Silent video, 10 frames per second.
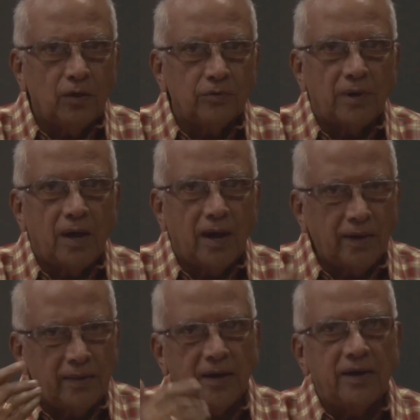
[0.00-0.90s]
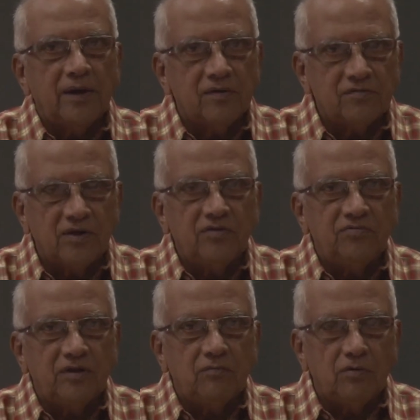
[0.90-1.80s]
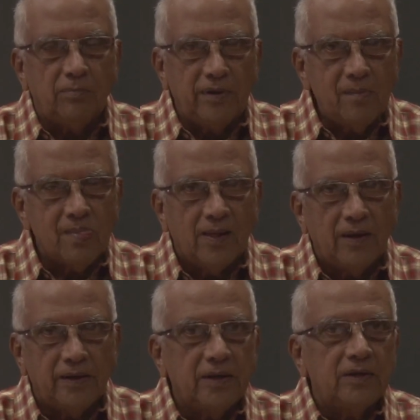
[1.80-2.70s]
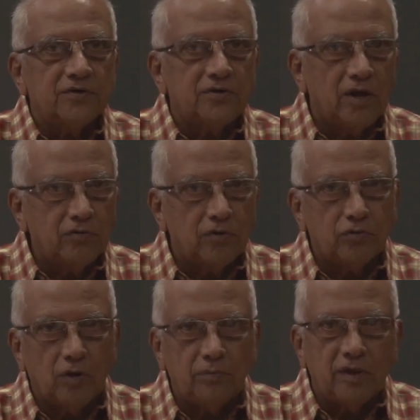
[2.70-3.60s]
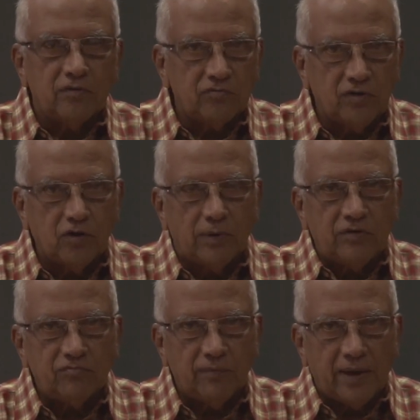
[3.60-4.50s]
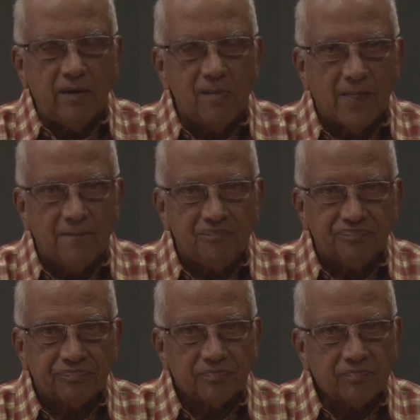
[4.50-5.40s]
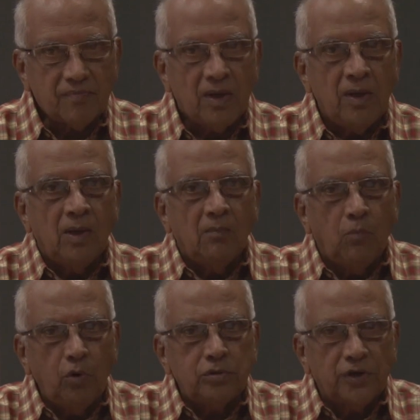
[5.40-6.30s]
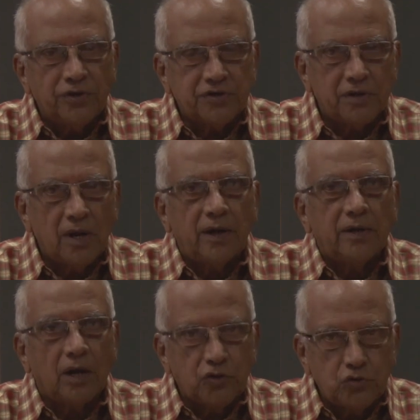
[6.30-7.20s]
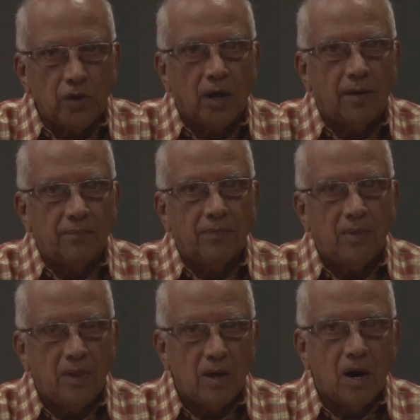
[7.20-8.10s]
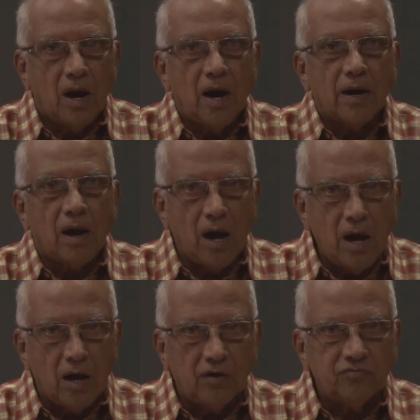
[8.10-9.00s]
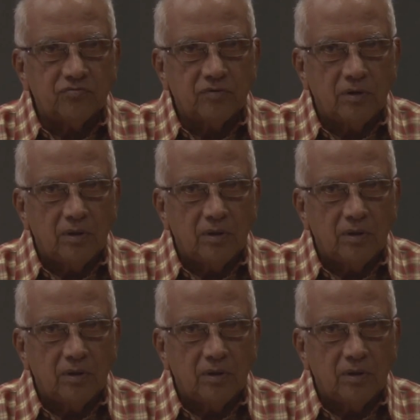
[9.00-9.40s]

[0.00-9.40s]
Now, another interesting scene will be in Krishna-Arjuna Yuddham. There is a sequence where both Krishna and Arjuna are asked